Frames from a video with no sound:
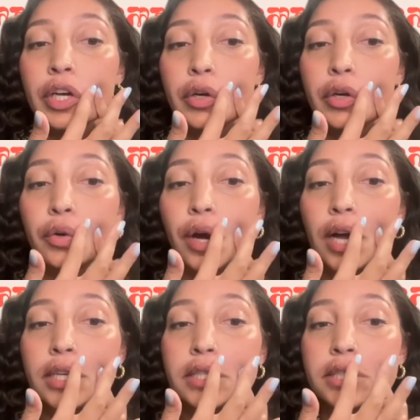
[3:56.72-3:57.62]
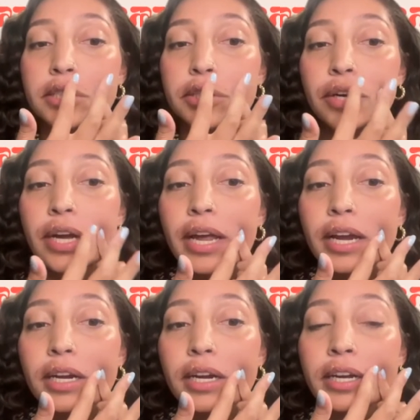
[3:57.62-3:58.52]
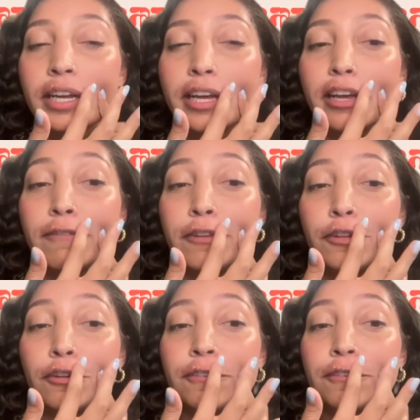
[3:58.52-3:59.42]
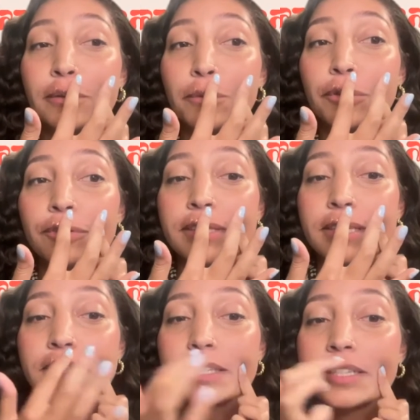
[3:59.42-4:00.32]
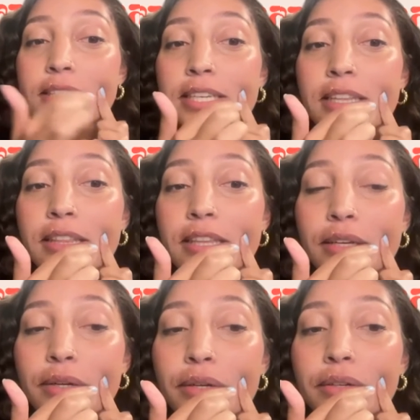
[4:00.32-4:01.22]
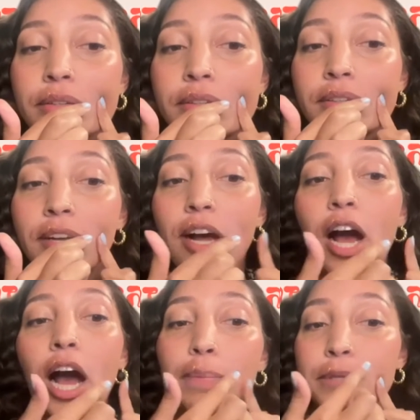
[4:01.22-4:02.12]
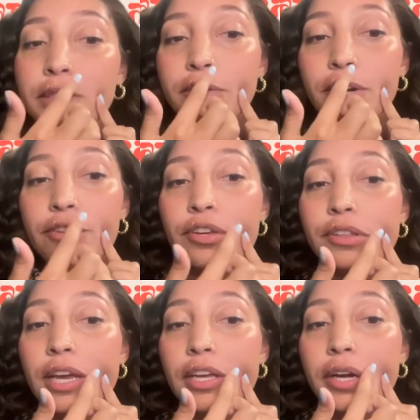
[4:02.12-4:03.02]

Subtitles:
across your hair, if you'll feel more resistance in the opposite direction that